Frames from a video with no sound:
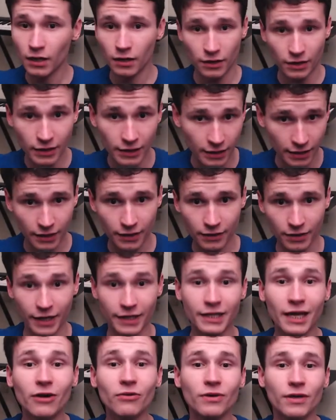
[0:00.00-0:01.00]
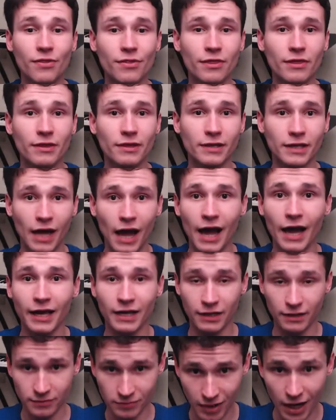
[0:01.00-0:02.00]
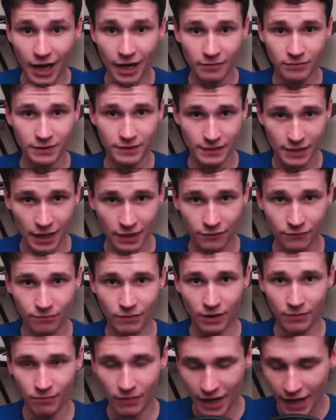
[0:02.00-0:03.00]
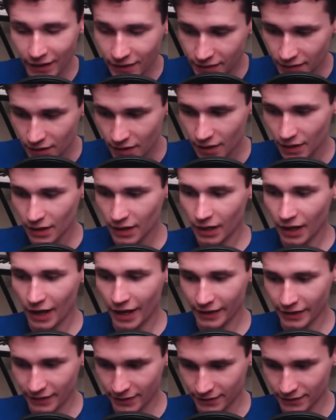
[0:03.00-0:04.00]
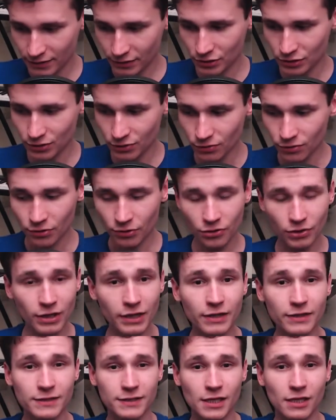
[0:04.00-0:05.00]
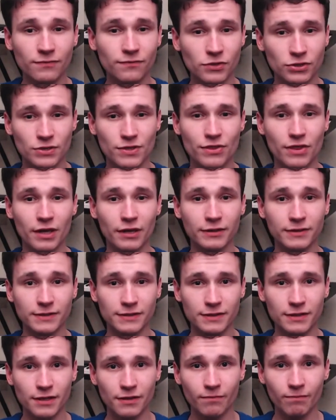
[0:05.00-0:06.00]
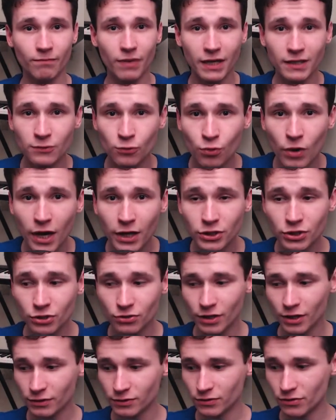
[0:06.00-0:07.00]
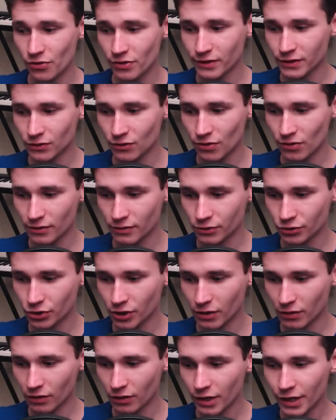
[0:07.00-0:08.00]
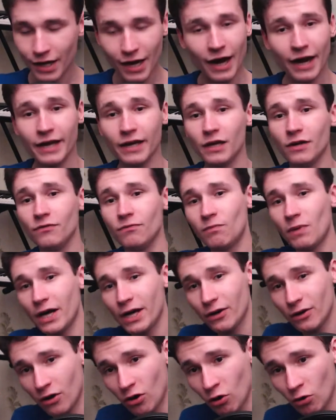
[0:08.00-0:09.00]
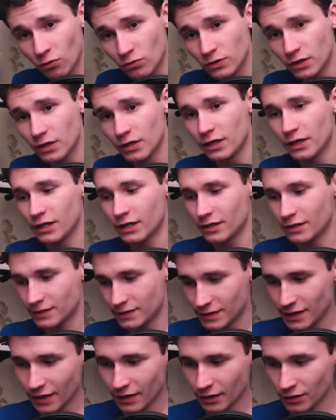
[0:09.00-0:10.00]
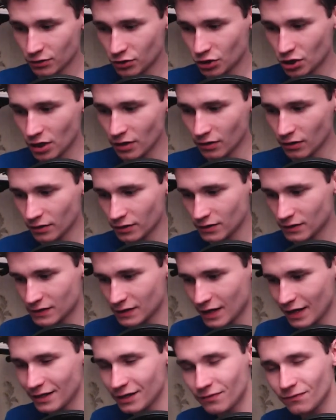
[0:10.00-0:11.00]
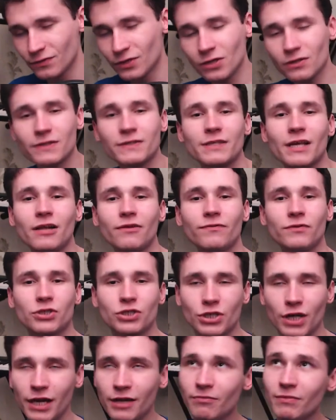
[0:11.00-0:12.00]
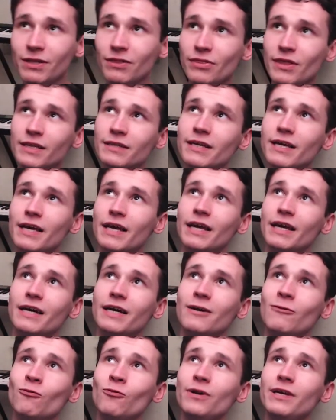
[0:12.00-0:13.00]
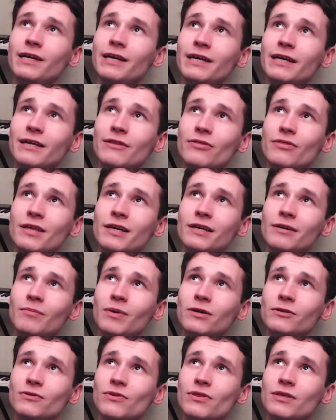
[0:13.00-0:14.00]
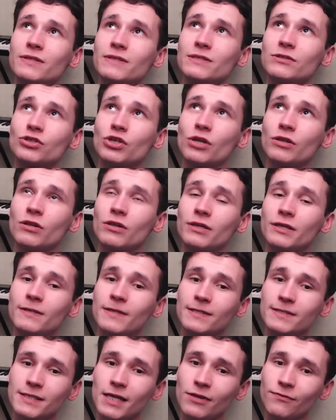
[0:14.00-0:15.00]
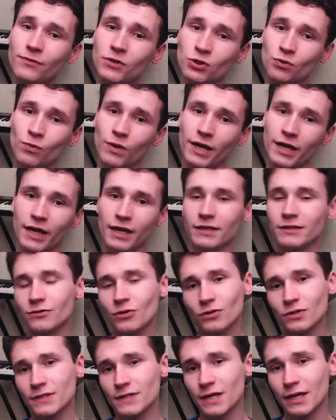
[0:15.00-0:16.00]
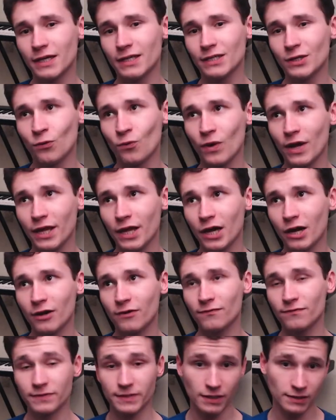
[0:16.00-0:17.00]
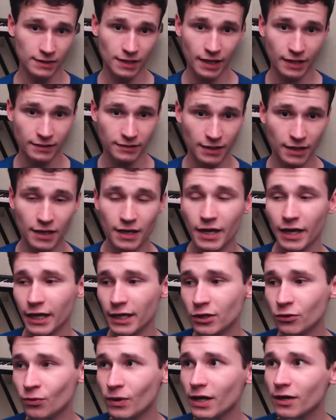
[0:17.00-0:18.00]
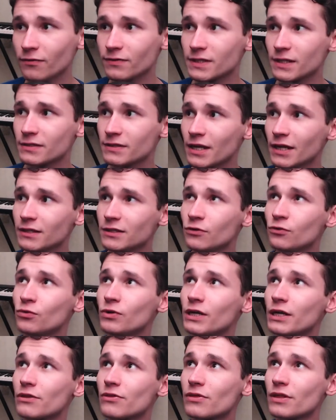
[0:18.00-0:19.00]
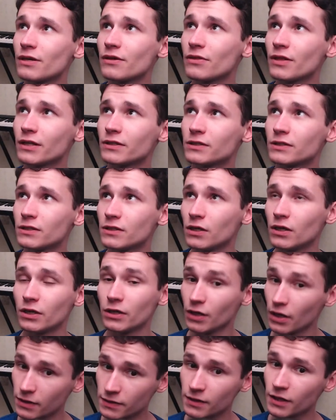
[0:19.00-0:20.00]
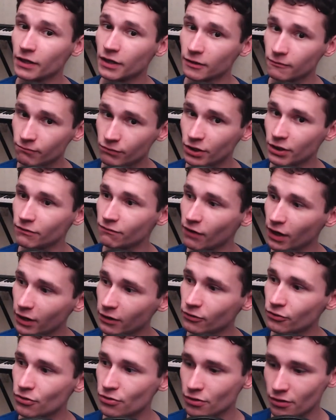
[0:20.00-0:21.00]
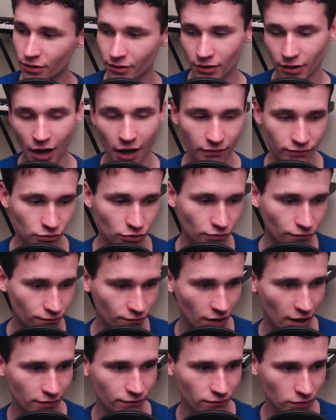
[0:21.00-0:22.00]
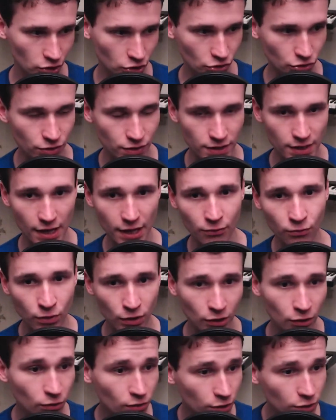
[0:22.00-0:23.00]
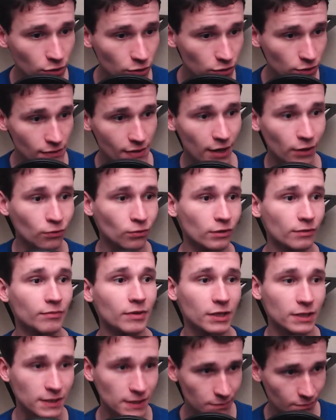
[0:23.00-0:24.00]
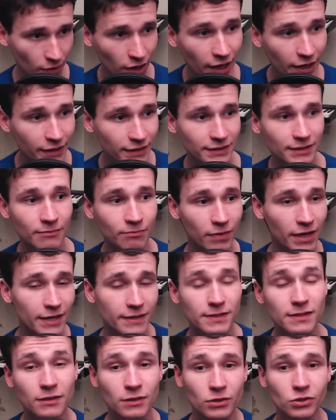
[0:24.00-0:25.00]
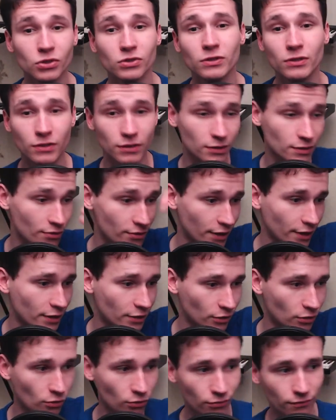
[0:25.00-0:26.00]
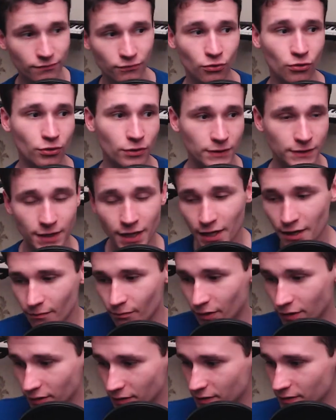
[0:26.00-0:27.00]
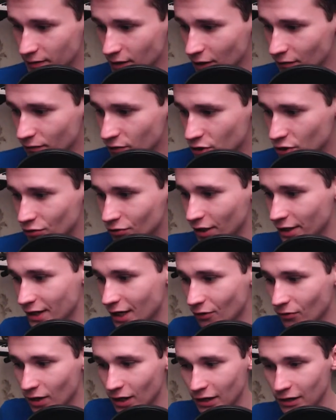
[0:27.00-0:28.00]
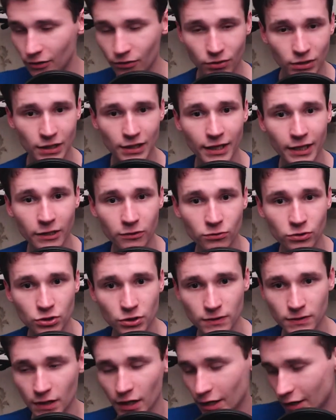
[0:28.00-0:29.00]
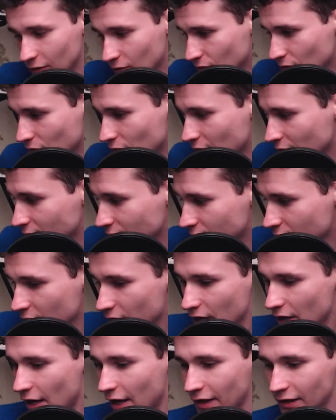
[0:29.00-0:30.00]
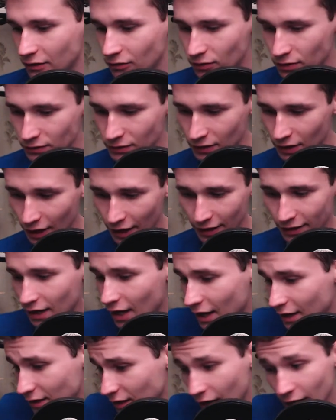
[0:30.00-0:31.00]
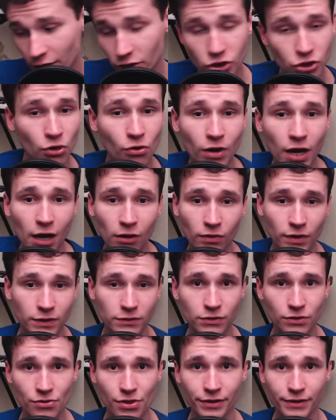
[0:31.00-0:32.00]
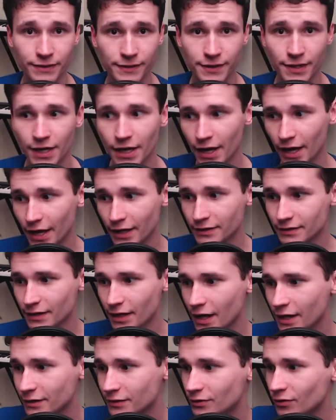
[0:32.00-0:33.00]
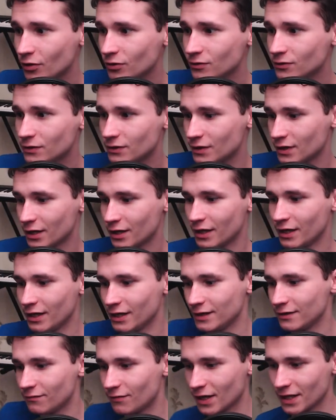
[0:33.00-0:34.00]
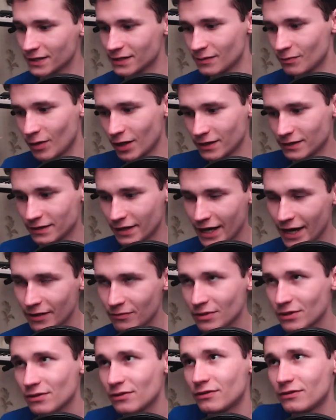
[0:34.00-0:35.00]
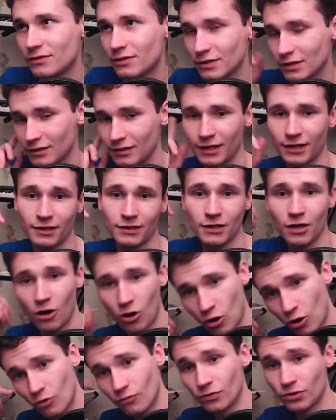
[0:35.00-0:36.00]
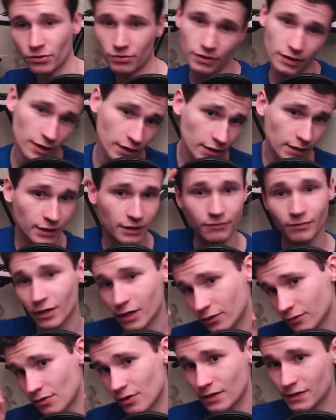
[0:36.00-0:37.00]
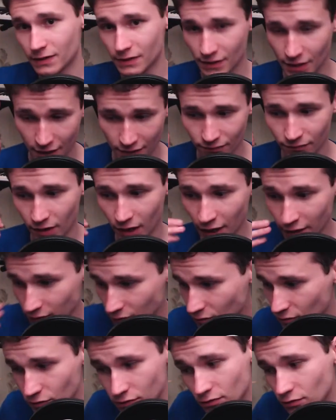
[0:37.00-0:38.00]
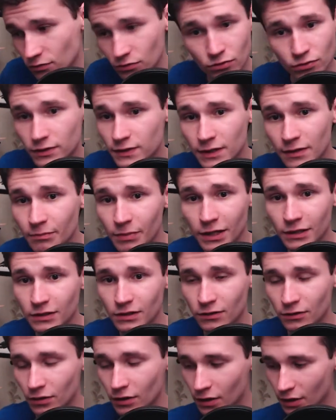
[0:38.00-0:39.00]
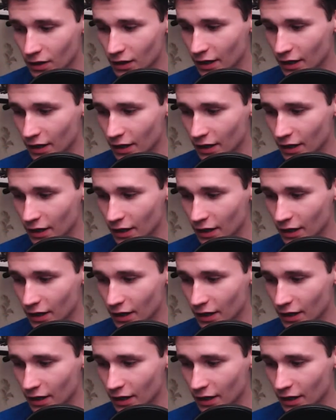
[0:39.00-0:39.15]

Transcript: Really, right now in I I'm inside of my mind, I can do really selfish things but why should I do this on this channel? I have my own second channel, it is kind of not selfish, I mean that we can think about this channel in a selfish way and also in a way of society. In a way of society, we can think that uh, yes, I can bring value. Uh, after five years, they will look at it, they will be inspired, amazing, good, uh, they are going forward. But in selfish, right now, I learn languages, I learn things, I learn, I, I, I show how I do this, and I don't uh, invest my time in like overthinking about this stuff. I do, do, do, simply do.